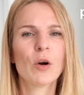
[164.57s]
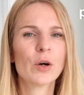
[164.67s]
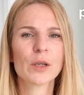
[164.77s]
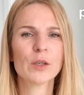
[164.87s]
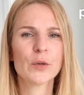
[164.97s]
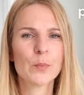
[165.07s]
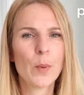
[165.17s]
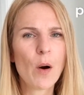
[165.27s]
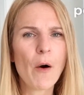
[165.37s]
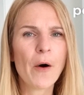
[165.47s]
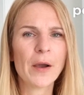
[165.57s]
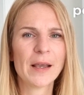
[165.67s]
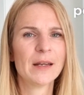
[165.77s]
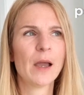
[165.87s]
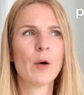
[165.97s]
or a good boy
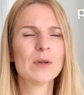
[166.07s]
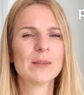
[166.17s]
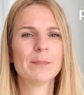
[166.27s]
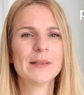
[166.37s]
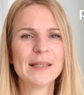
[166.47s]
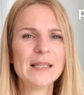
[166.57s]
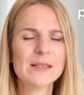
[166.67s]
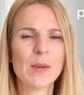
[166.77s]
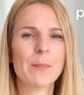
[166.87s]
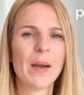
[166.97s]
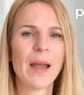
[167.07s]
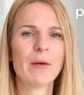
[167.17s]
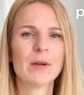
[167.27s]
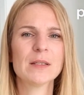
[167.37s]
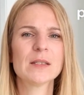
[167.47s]
and I always please my
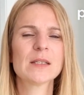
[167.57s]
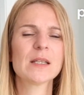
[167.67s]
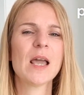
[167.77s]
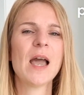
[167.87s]
parents,